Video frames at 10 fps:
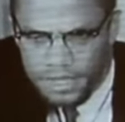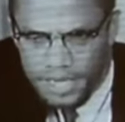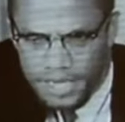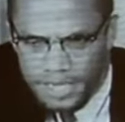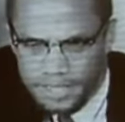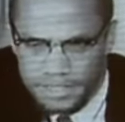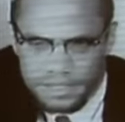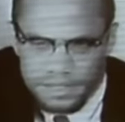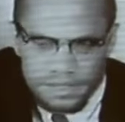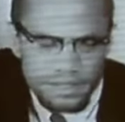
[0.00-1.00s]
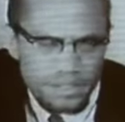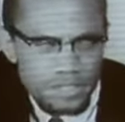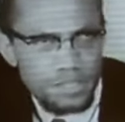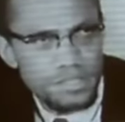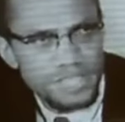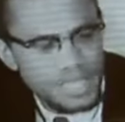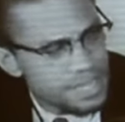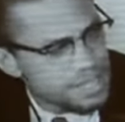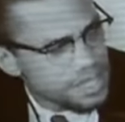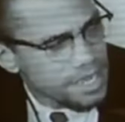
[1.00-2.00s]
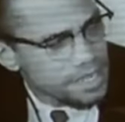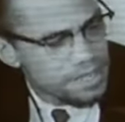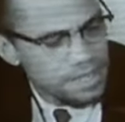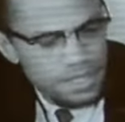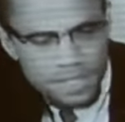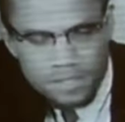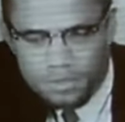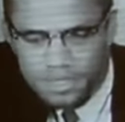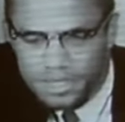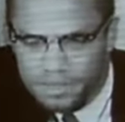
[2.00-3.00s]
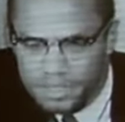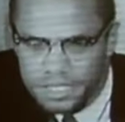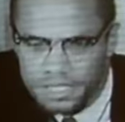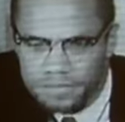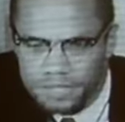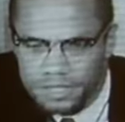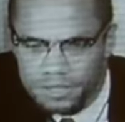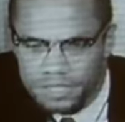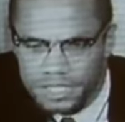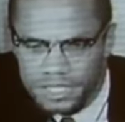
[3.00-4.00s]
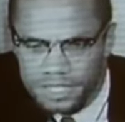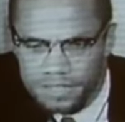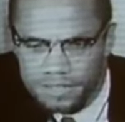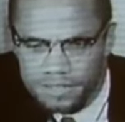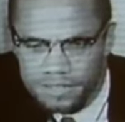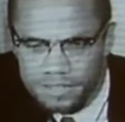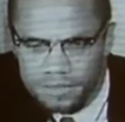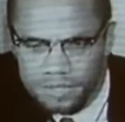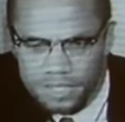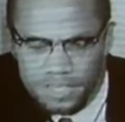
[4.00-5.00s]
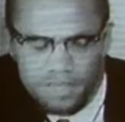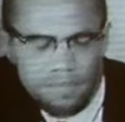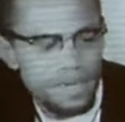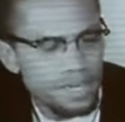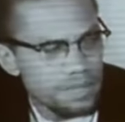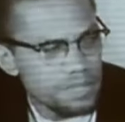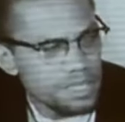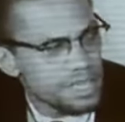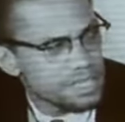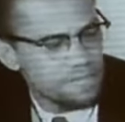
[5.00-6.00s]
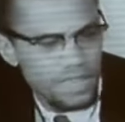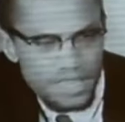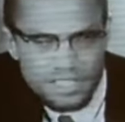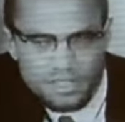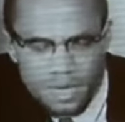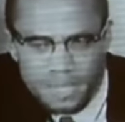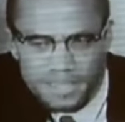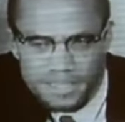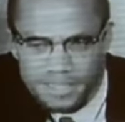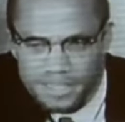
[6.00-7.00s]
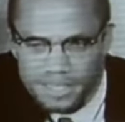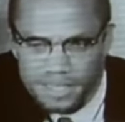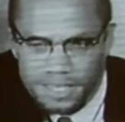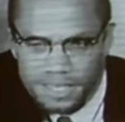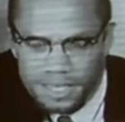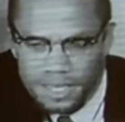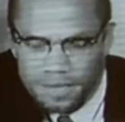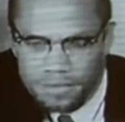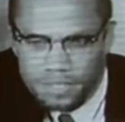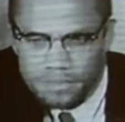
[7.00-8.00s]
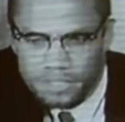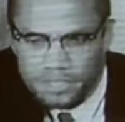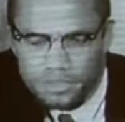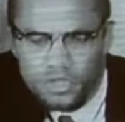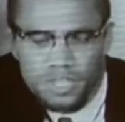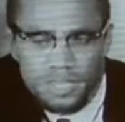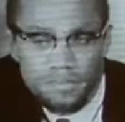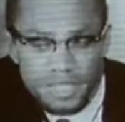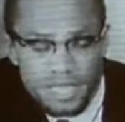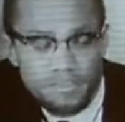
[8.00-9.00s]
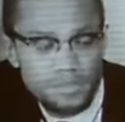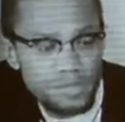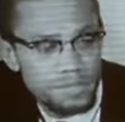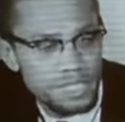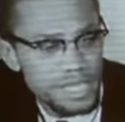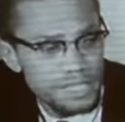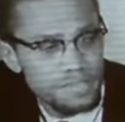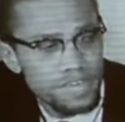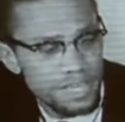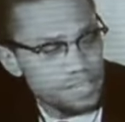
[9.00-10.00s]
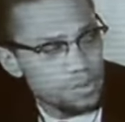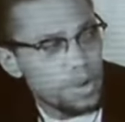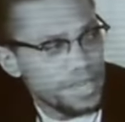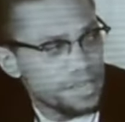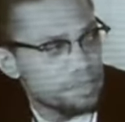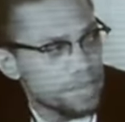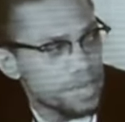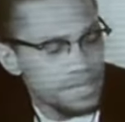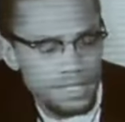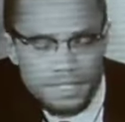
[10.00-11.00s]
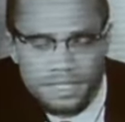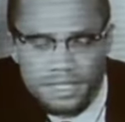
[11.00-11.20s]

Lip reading: I had close contact with Muslims whose skin would in America be classified as white, and with Muslims who were themselves would be classified as white in America.